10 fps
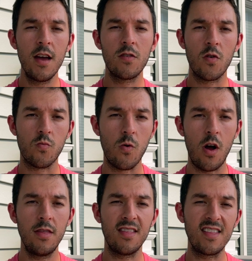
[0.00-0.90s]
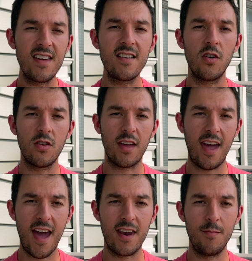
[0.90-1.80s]
to run legal
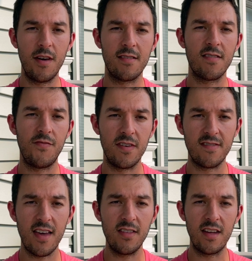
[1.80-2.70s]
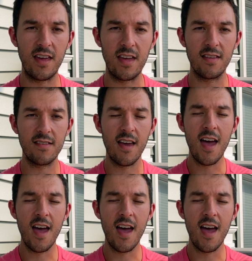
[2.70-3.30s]
cannabis facilities.